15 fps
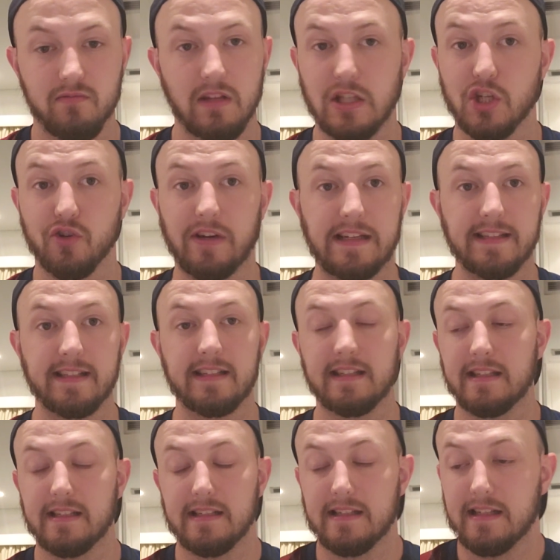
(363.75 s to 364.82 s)
It's crazy.
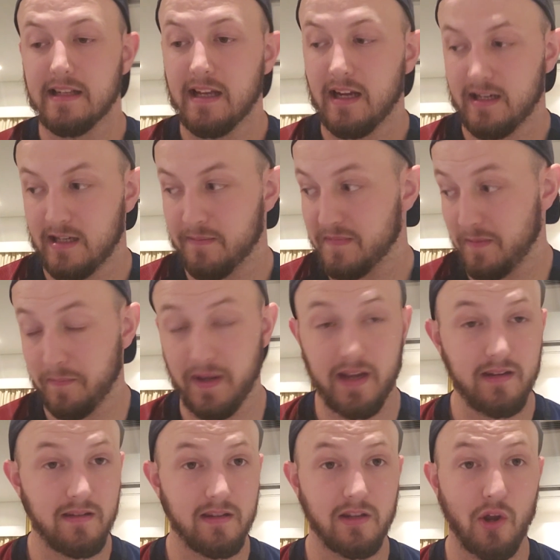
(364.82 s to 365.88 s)
The
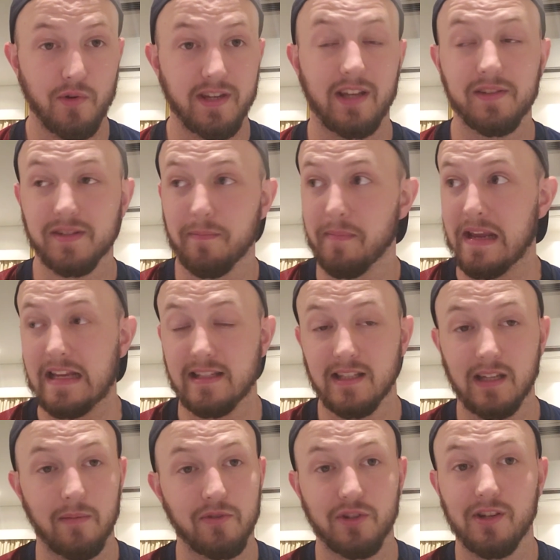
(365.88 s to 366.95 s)
bed in the hotel is
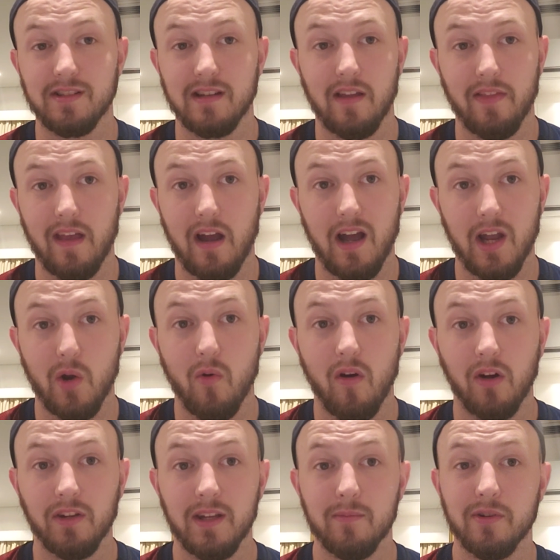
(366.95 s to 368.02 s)
amazing. I'm sure it's not that high
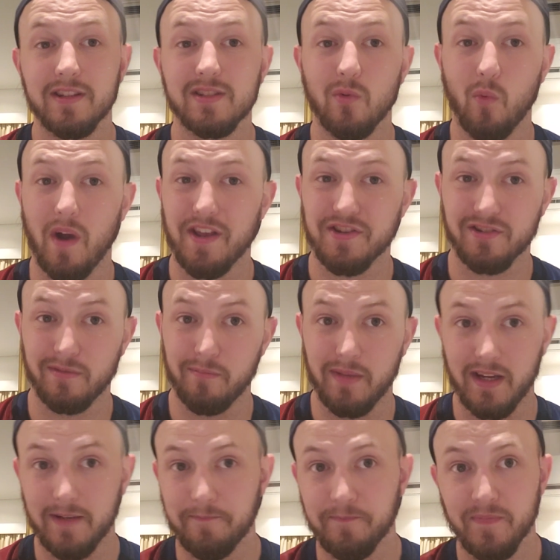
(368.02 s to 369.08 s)
quality, but it's a Western
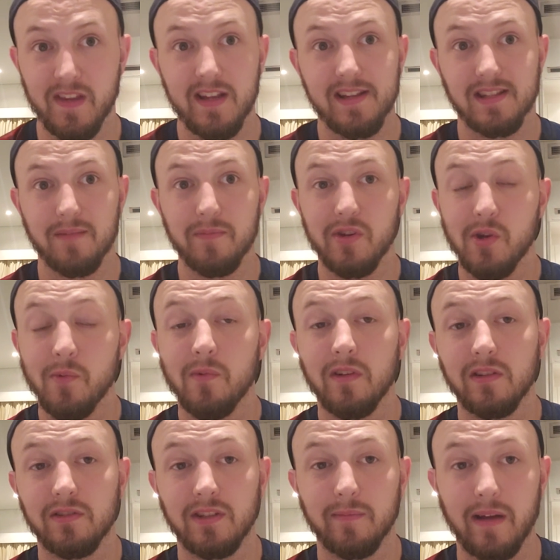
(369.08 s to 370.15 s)
bed. Something you
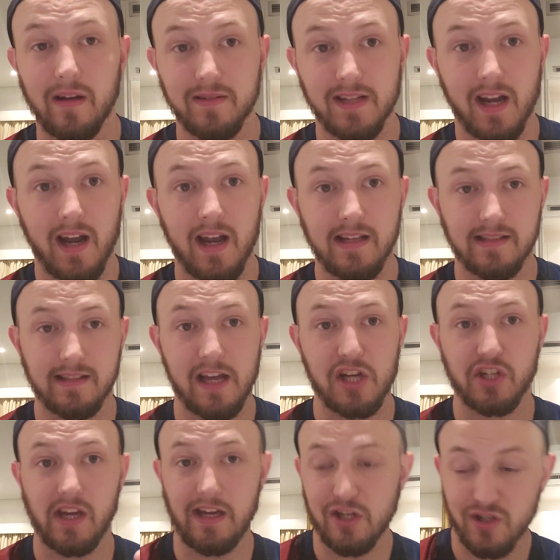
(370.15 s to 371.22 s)
will learn about
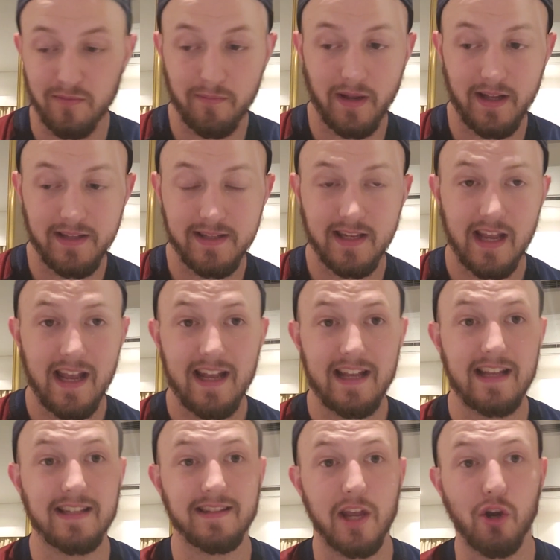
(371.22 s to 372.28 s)
Thai/Asian beds
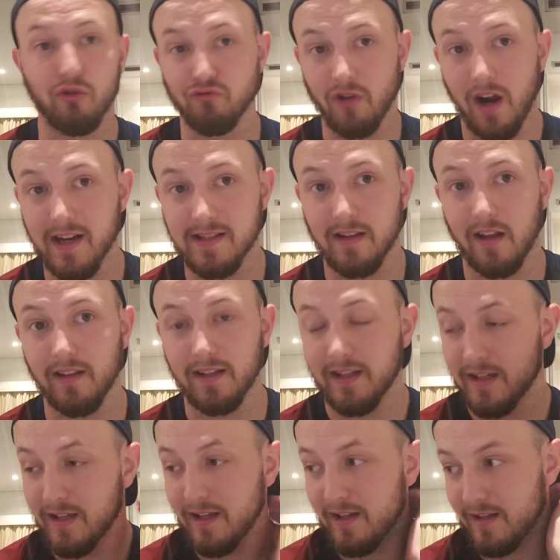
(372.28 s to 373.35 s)
is they are rock solid.
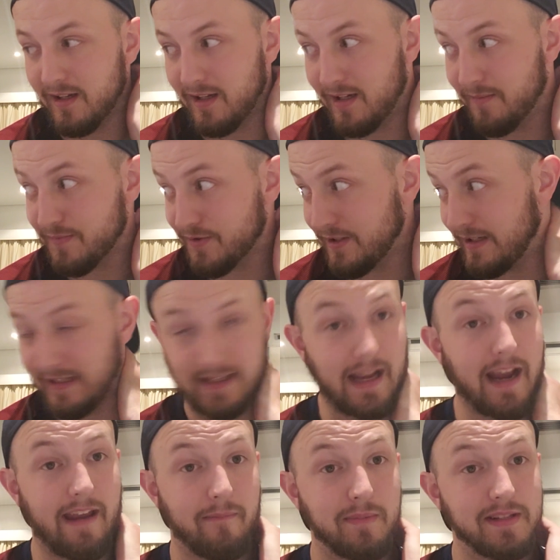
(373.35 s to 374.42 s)
So
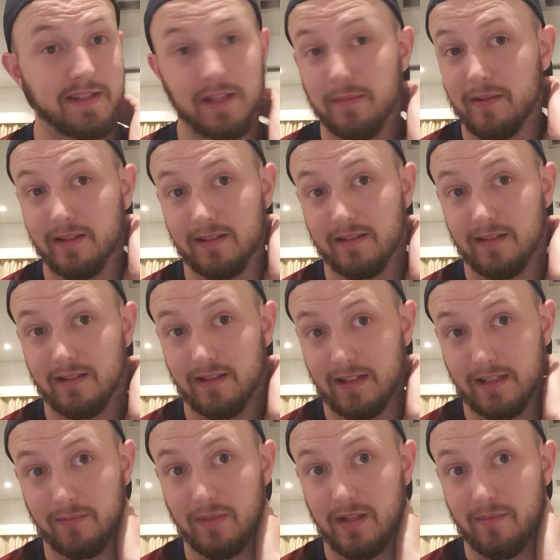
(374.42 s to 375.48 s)
I have been sleeping
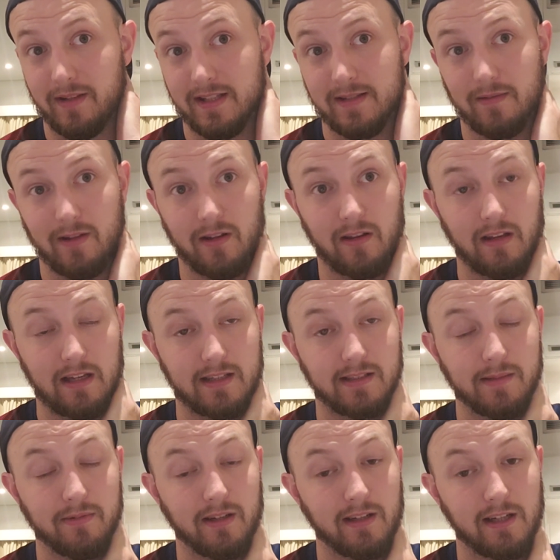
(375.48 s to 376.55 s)
like a baby. It's like
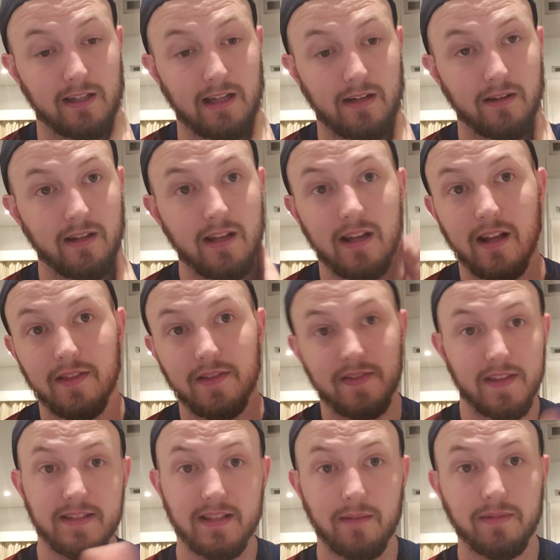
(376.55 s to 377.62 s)
sleeping on a cloud.
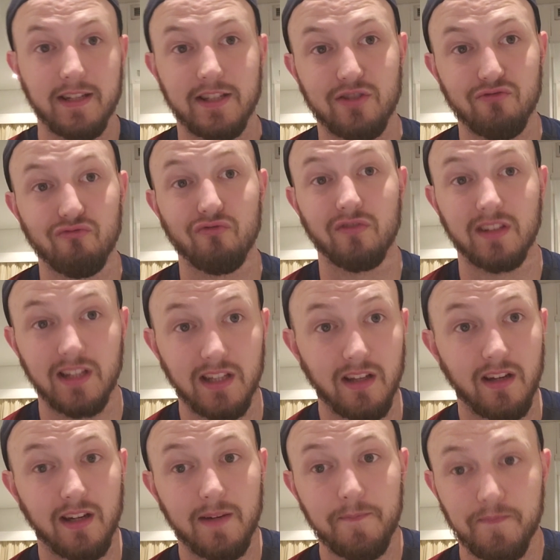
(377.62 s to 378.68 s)
This update's really
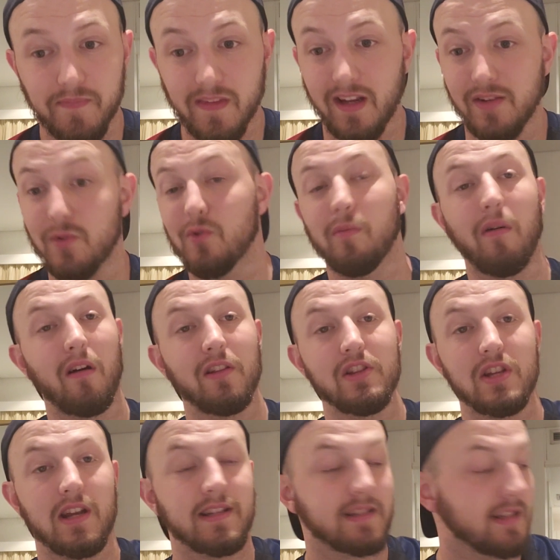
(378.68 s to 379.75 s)
long. I do
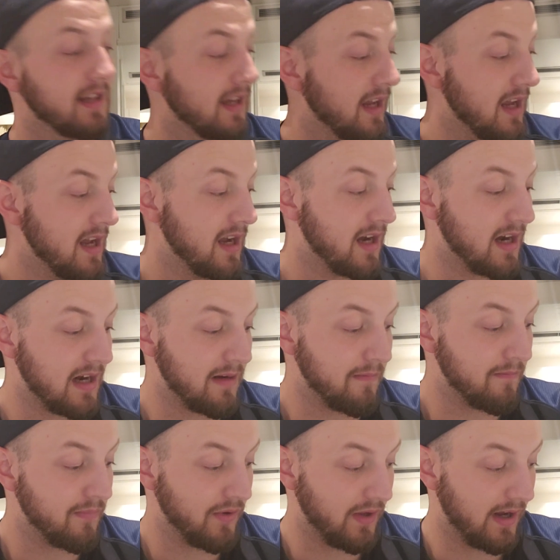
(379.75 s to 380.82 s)
apologize.
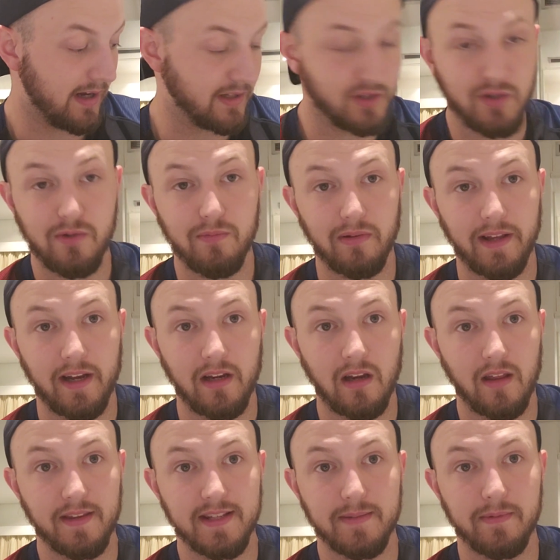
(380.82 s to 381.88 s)
But I do plan
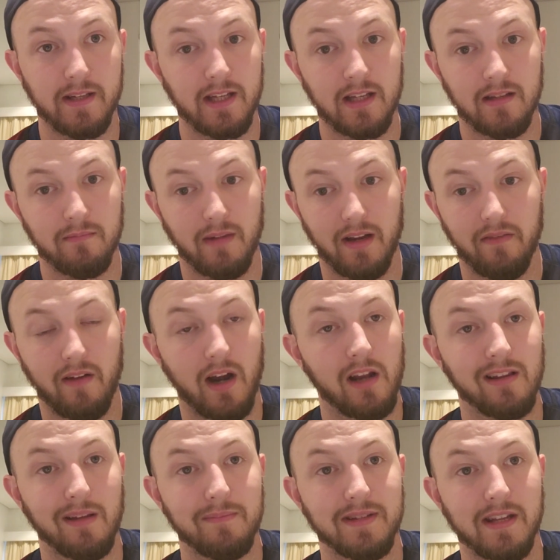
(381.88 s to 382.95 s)
on this being my
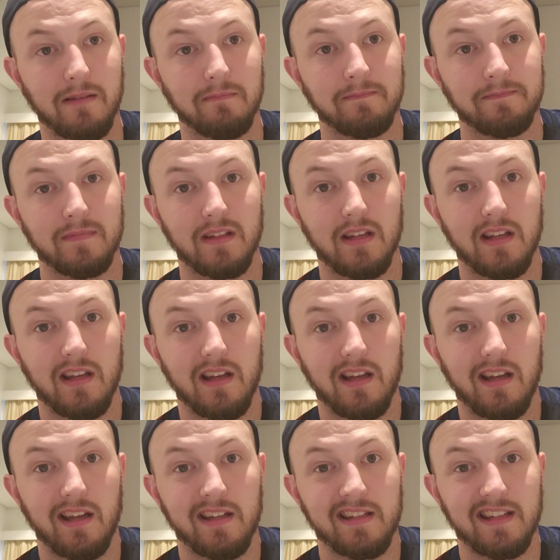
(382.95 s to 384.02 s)
final update.
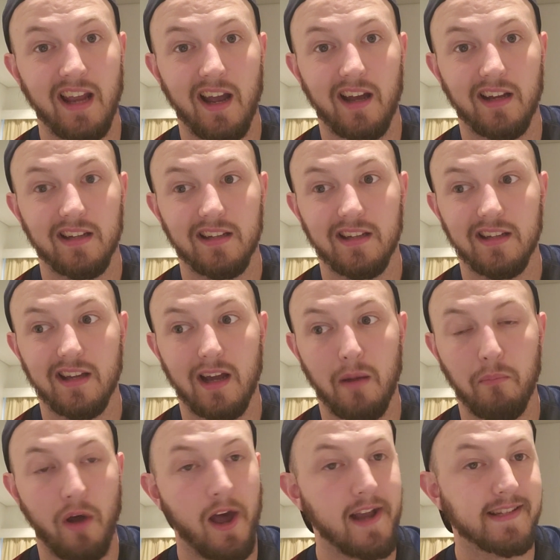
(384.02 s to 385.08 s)
Yeah, I
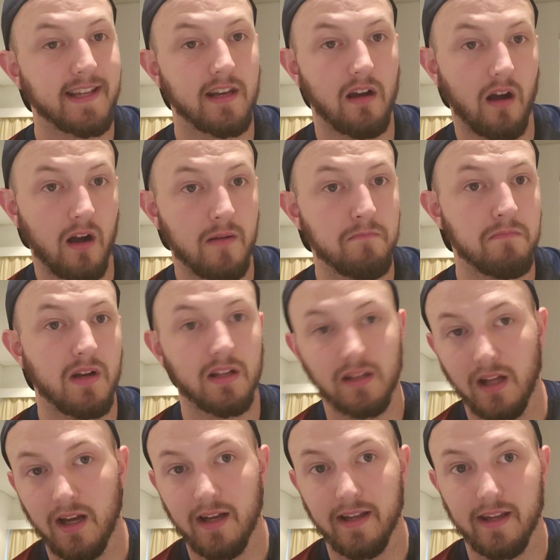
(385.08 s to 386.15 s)
probably said a
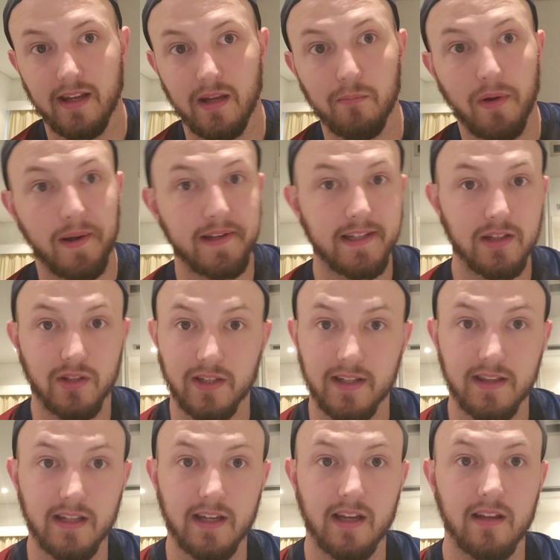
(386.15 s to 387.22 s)
lot and probably didn't look
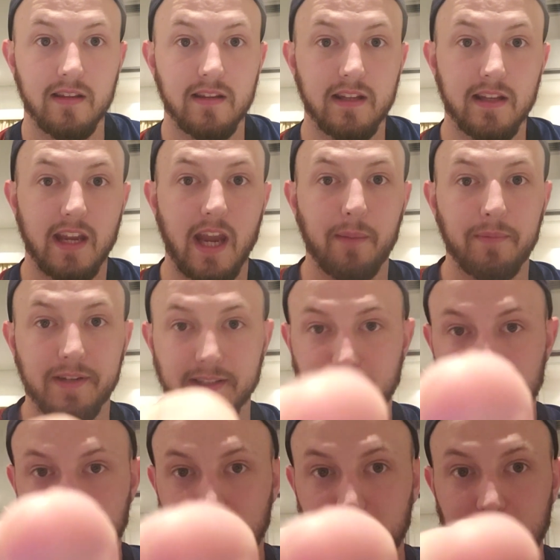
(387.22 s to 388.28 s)
at the camera because
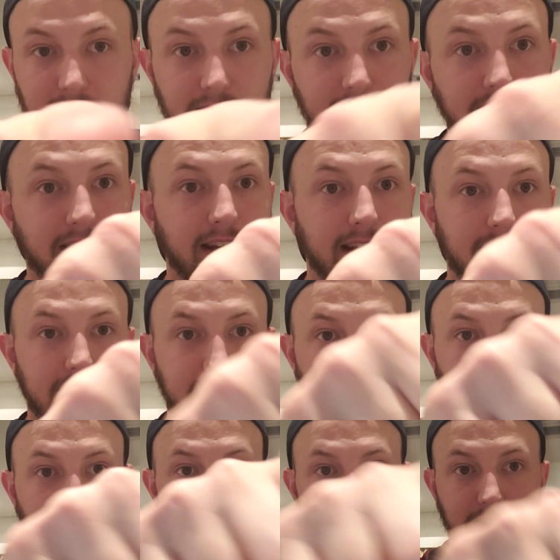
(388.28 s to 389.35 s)
it's right there, and I
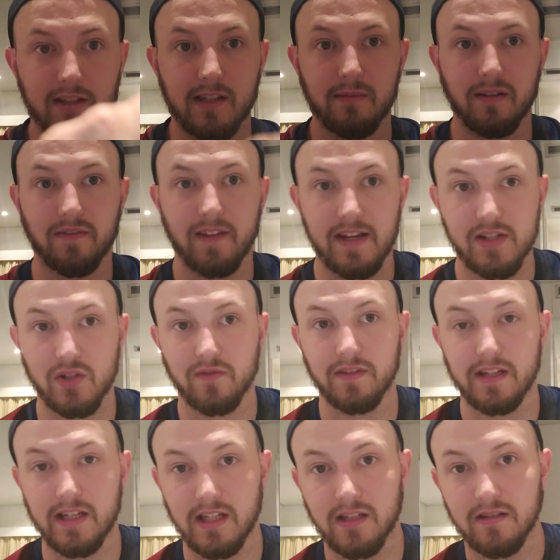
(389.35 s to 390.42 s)
like looking at my face over
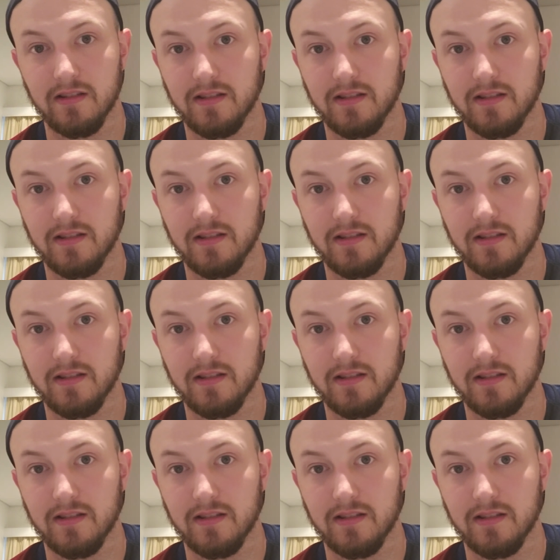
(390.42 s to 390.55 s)
here.